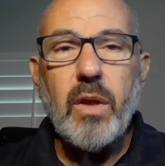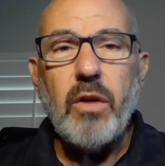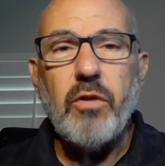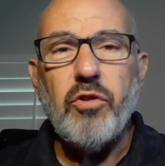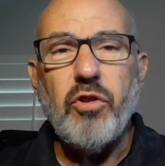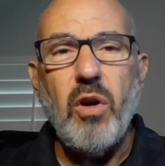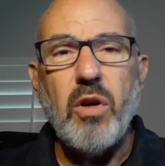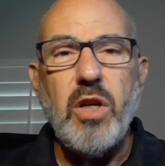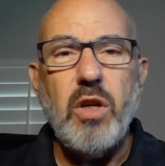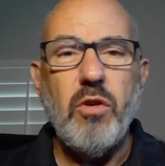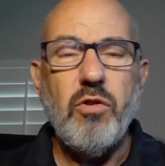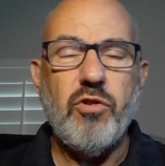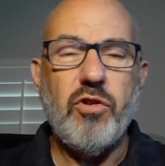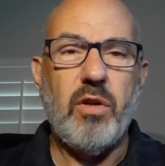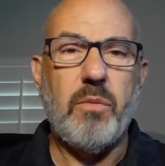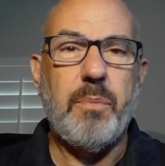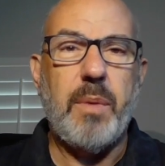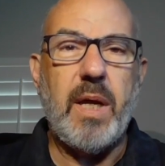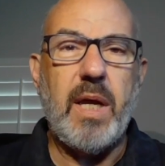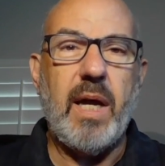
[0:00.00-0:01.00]
So you
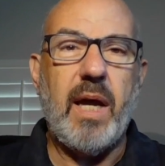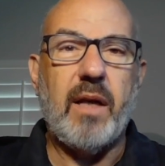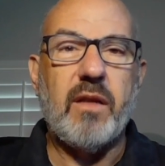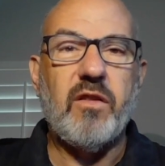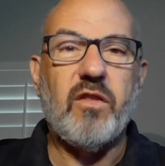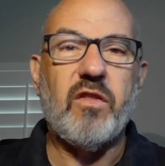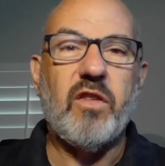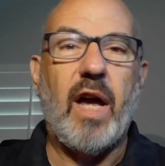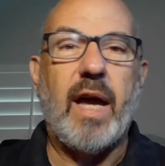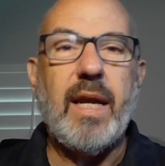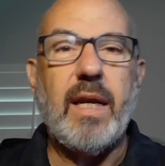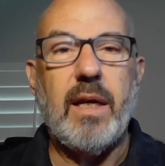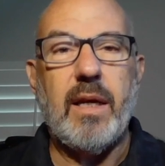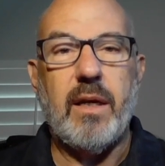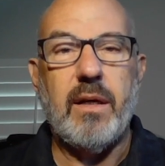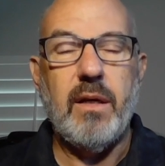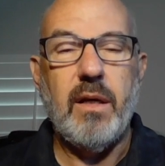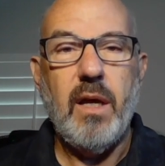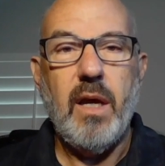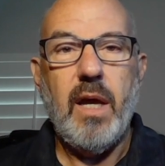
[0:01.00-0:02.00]
should be
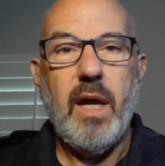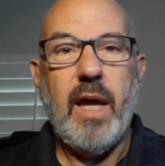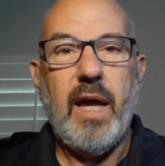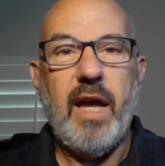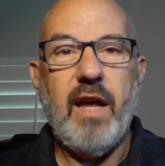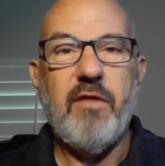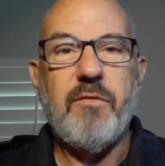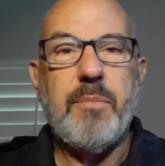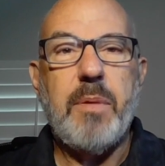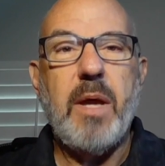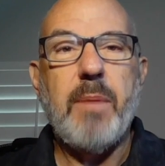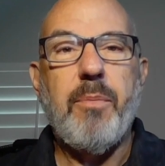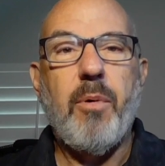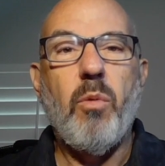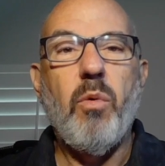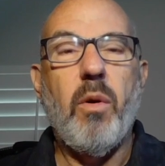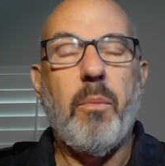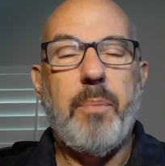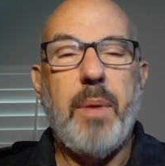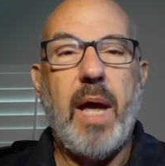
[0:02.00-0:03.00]
excited if
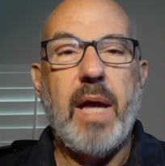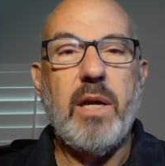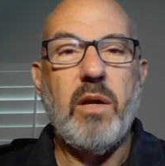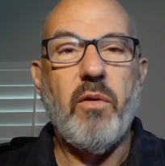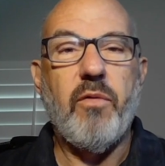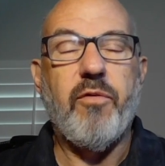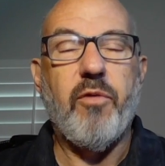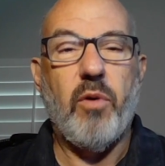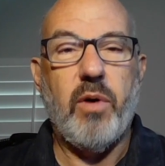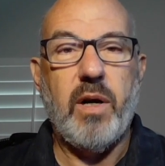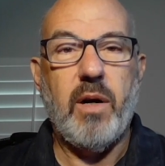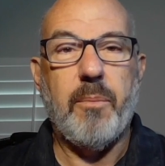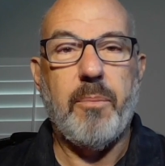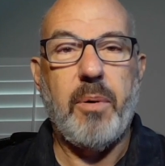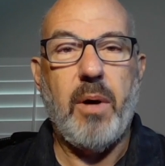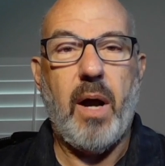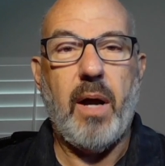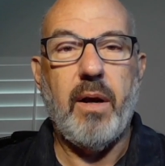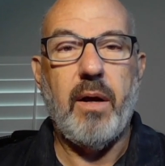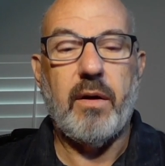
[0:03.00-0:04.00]
people will pay you for your
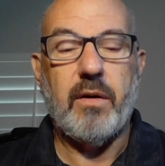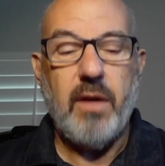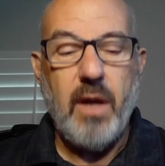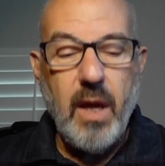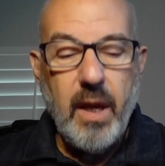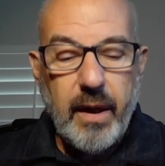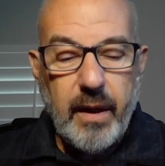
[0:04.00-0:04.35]
product,